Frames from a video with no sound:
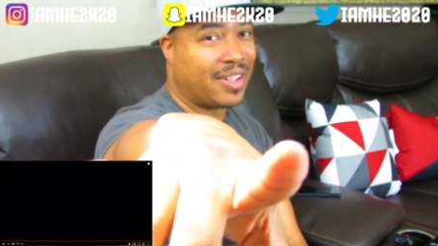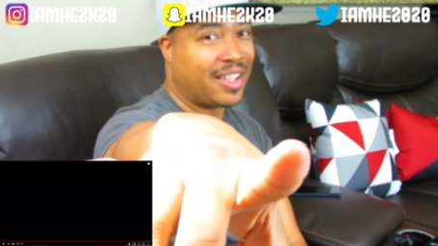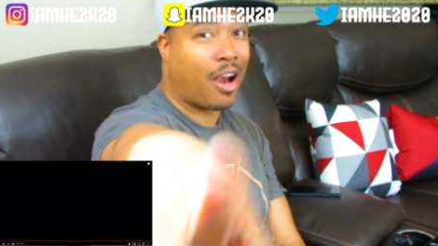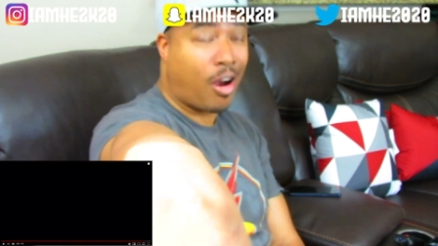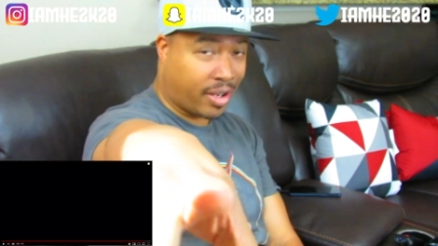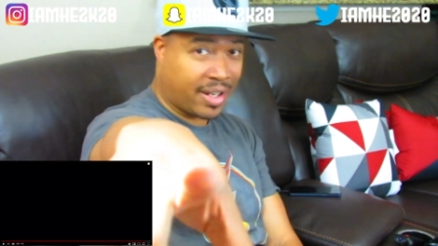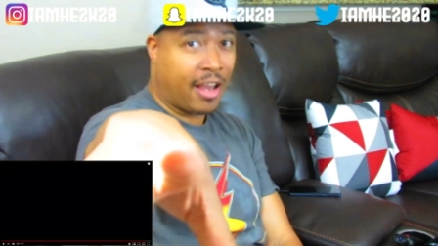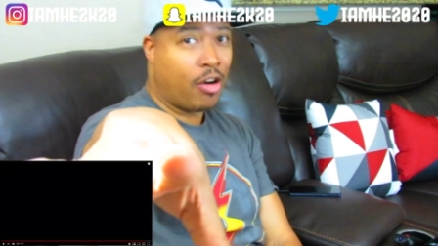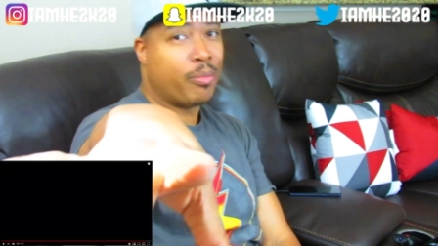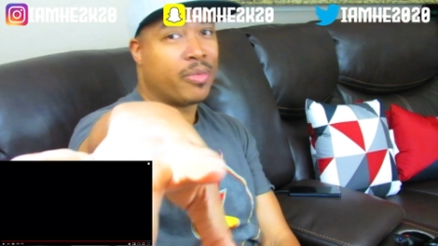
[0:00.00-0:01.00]
y'all can
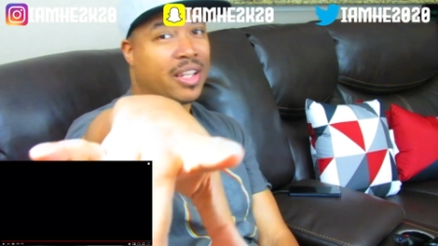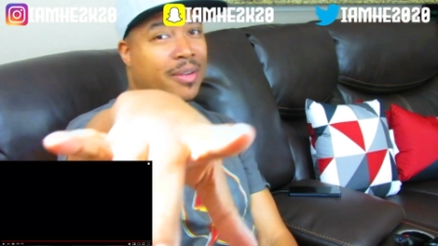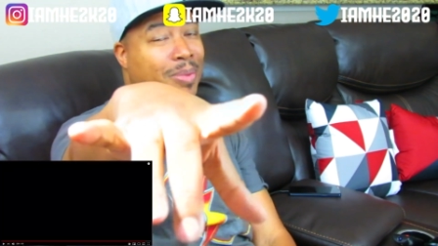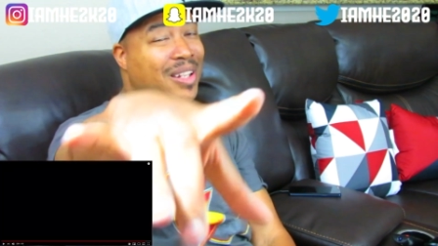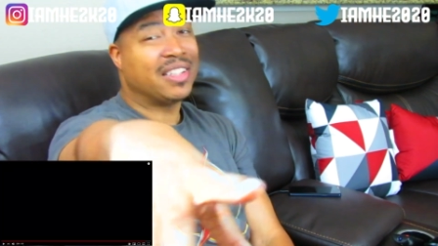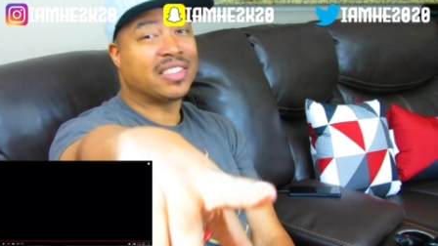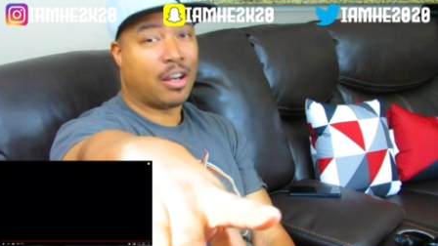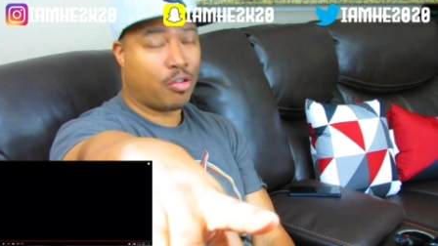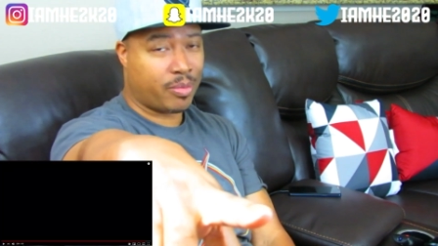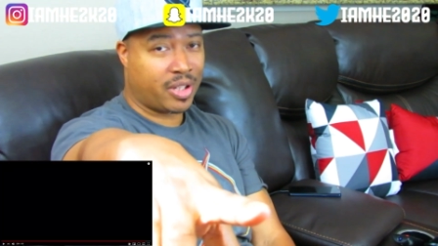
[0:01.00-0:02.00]
help me. Please
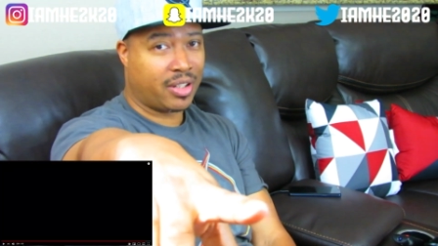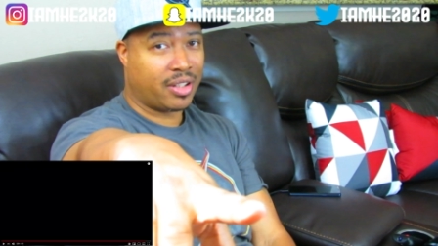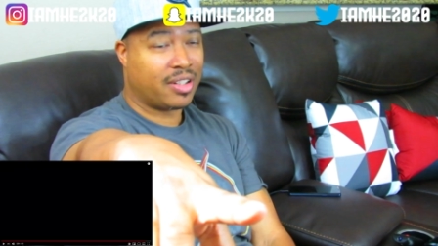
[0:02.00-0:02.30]
help me.